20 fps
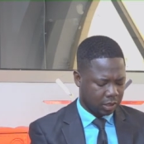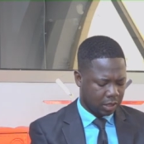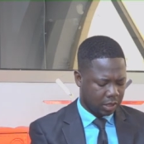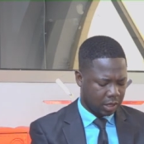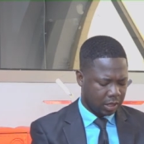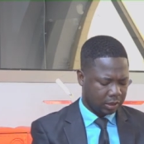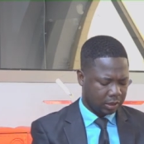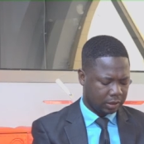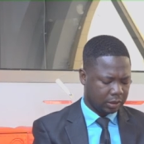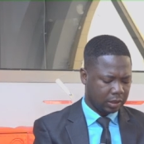
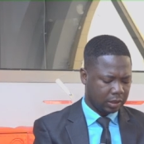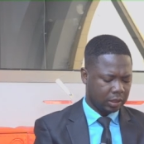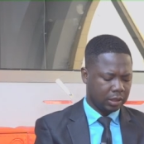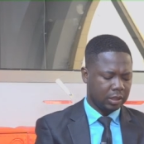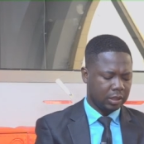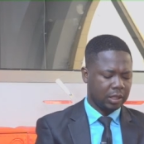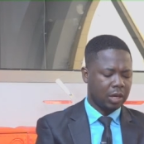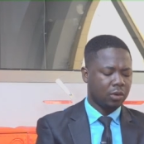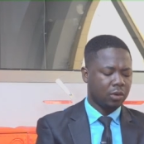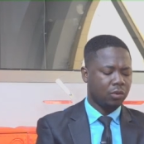And
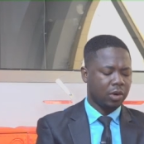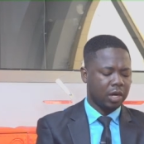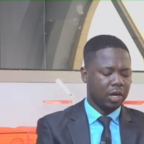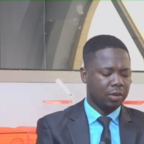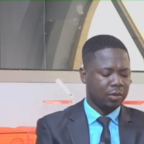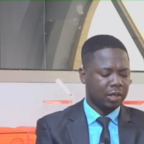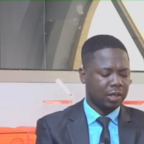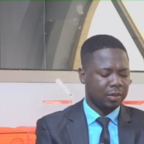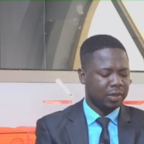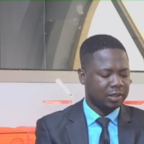you're quite
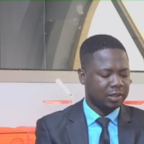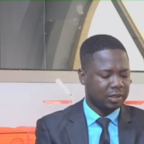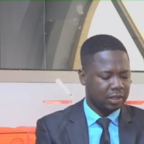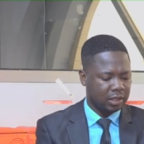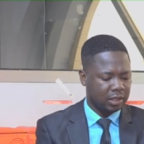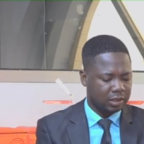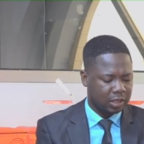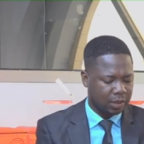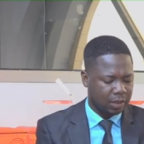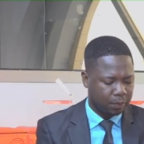in the best
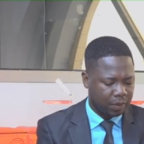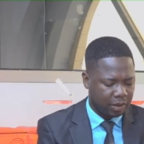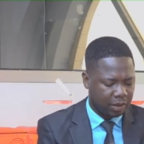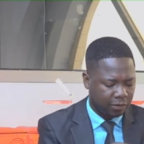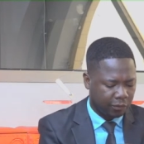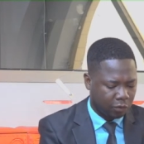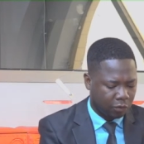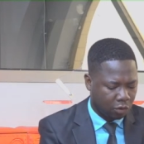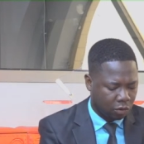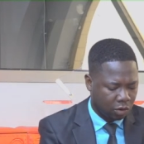dressing and penny
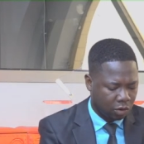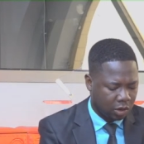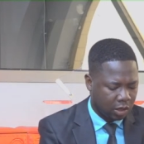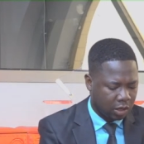for